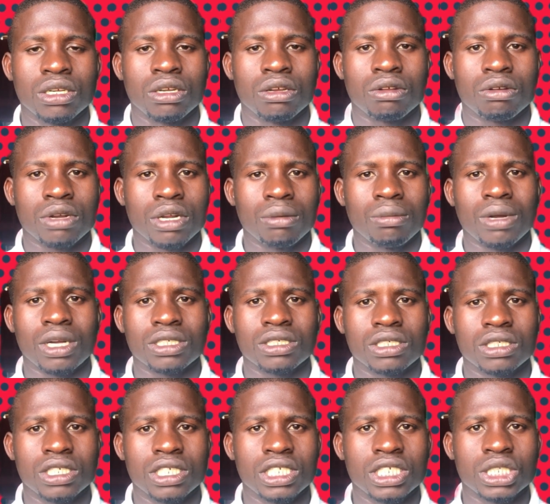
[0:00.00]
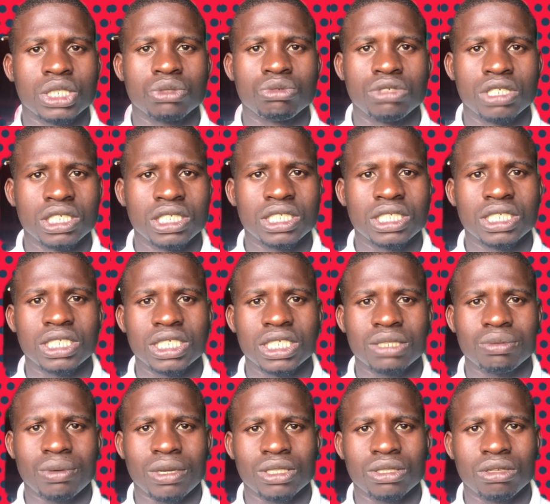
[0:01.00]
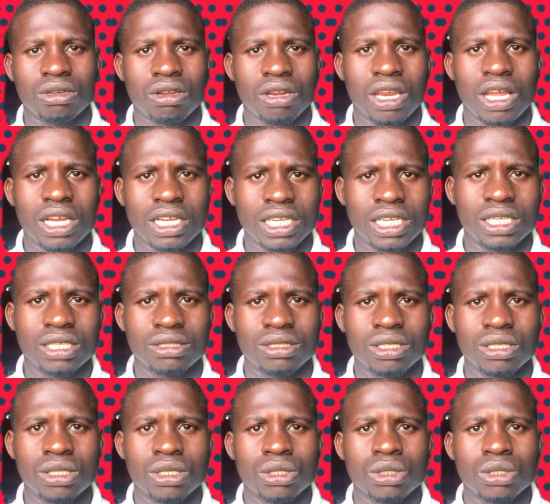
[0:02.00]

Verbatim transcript: Real Madrid is winning this particular game.